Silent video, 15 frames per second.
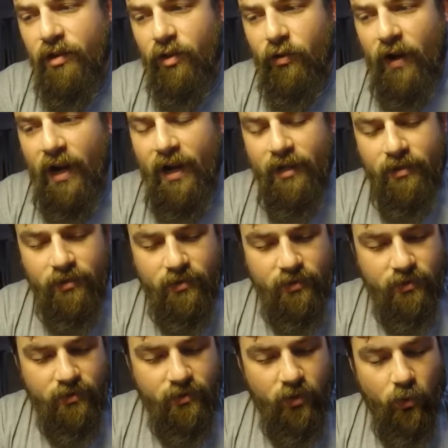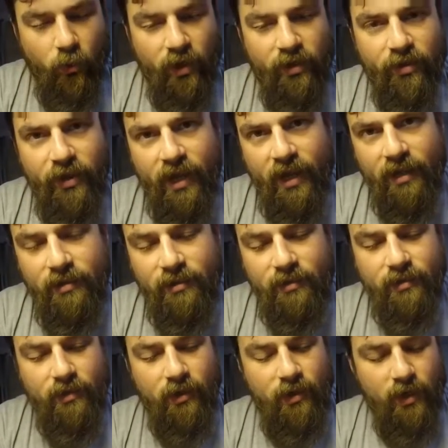the threads with
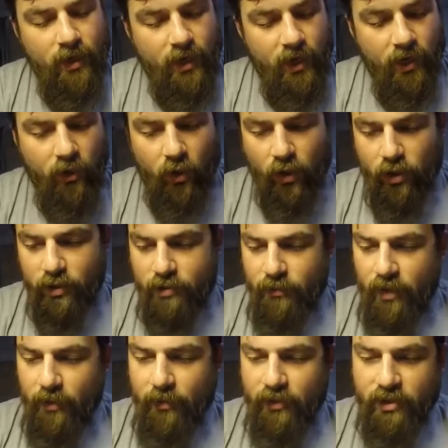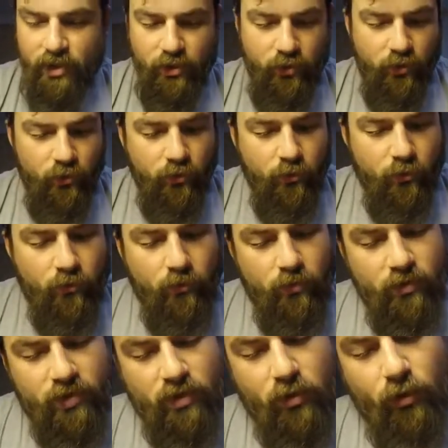this in order to be able to
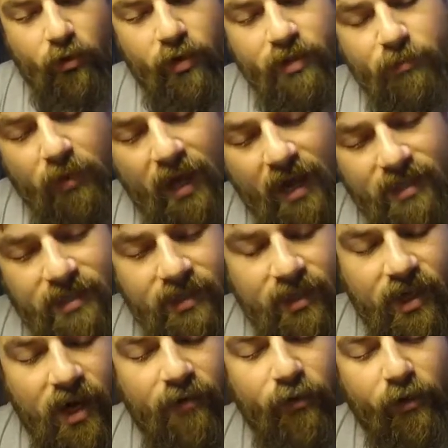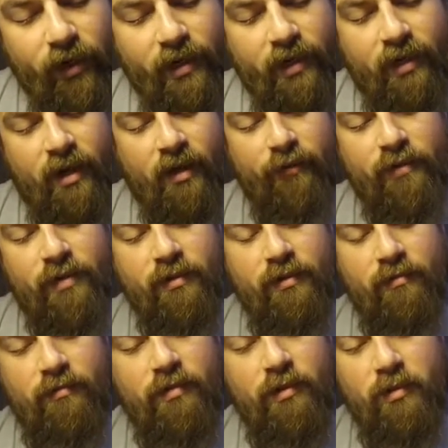screw this plastic cover in enough
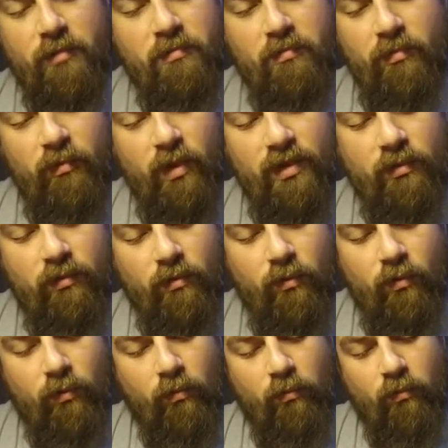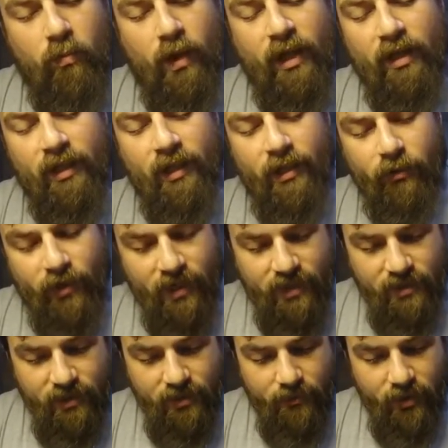so it wasn't wiggling like
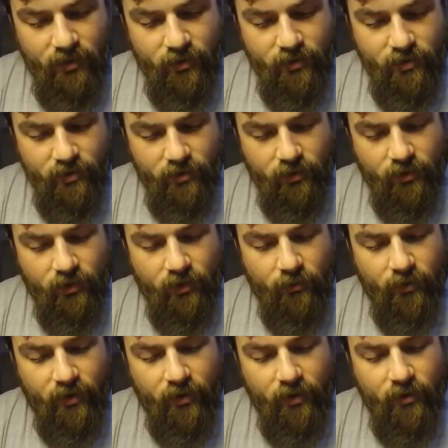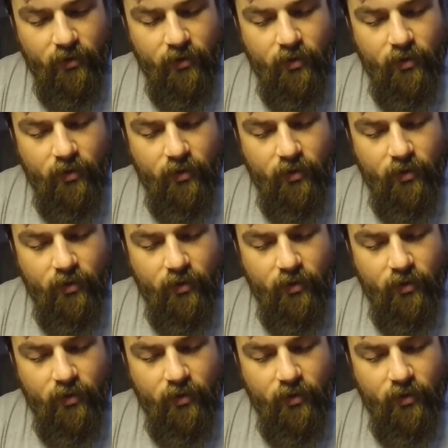crazy. I mean, there's still a little bit of...